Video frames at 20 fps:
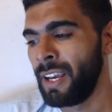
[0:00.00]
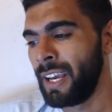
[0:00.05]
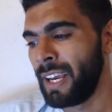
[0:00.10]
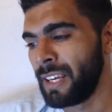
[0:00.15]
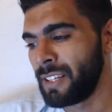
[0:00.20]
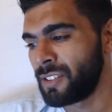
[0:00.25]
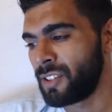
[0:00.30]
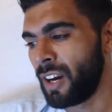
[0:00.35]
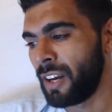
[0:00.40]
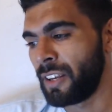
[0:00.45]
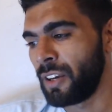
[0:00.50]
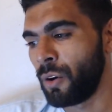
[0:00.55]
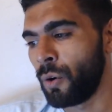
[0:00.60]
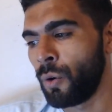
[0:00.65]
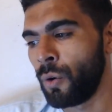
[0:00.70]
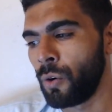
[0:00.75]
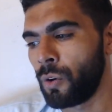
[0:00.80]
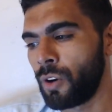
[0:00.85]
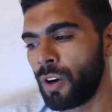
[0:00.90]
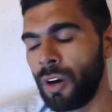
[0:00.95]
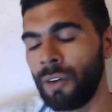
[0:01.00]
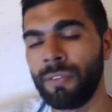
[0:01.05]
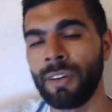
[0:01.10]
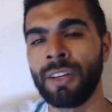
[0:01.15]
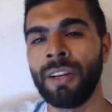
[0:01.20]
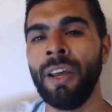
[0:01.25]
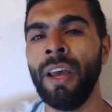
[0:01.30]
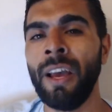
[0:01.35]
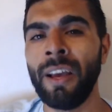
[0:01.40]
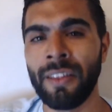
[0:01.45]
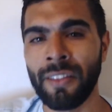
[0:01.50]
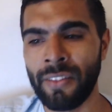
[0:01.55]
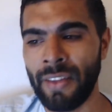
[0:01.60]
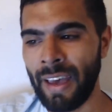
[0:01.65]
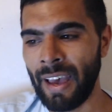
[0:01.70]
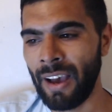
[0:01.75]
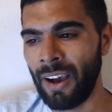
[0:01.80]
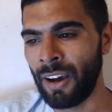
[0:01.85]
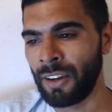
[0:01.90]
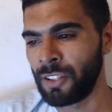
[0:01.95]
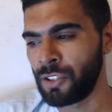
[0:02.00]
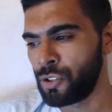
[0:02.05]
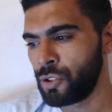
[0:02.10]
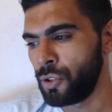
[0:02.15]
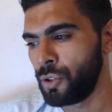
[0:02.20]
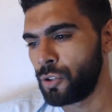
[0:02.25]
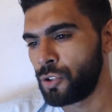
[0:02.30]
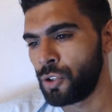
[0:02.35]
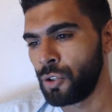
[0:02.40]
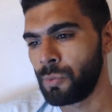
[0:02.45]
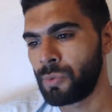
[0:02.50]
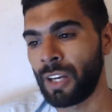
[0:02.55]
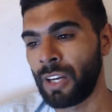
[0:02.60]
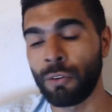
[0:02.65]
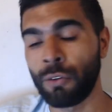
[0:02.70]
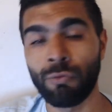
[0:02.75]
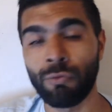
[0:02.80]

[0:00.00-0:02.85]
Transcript: he's got it all covered there on his YouTube channel.